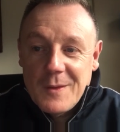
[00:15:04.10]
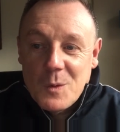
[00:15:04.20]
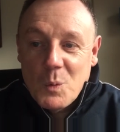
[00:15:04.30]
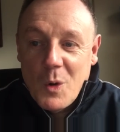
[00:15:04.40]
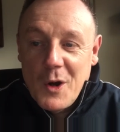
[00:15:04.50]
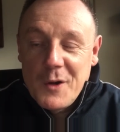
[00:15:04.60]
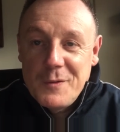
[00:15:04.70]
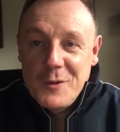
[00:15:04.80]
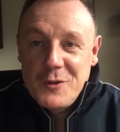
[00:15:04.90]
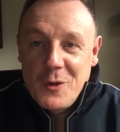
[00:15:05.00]
the word
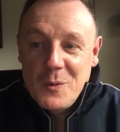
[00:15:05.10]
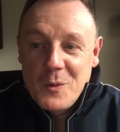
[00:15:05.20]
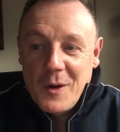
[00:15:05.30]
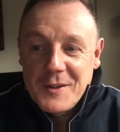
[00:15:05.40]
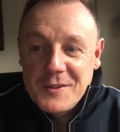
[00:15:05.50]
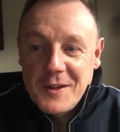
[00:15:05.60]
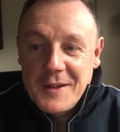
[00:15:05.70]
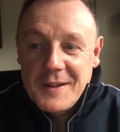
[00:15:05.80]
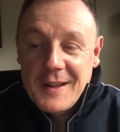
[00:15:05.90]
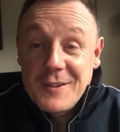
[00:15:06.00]
for
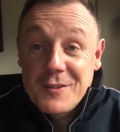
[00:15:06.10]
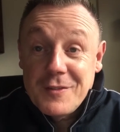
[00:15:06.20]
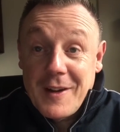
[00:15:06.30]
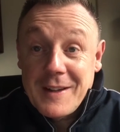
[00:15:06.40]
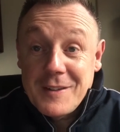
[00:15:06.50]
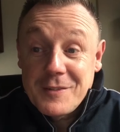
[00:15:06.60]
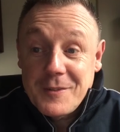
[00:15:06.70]
219 is faith.